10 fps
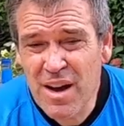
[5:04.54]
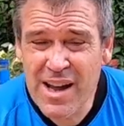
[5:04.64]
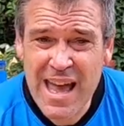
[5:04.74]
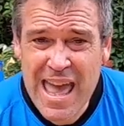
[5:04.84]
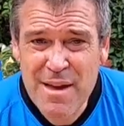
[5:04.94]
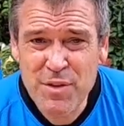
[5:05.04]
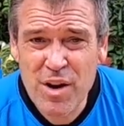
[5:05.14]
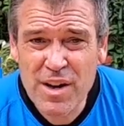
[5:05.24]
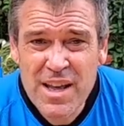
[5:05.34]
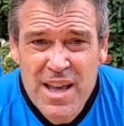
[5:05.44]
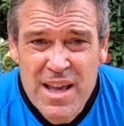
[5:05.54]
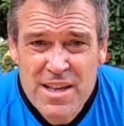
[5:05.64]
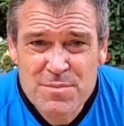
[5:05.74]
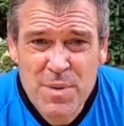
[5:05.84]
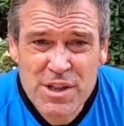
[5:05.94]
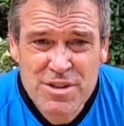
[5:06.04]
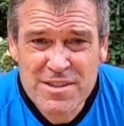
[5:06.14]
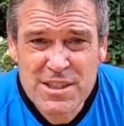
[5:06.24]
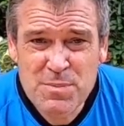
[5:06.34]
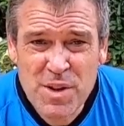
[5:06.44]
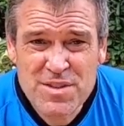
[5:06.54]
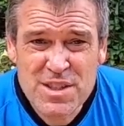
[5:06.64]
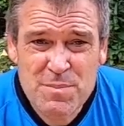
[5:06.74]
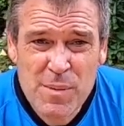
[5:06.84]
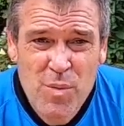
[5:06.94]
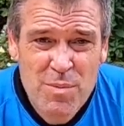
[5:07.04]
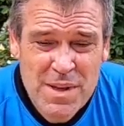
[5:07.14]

I have got is my trusty sponsor that's been with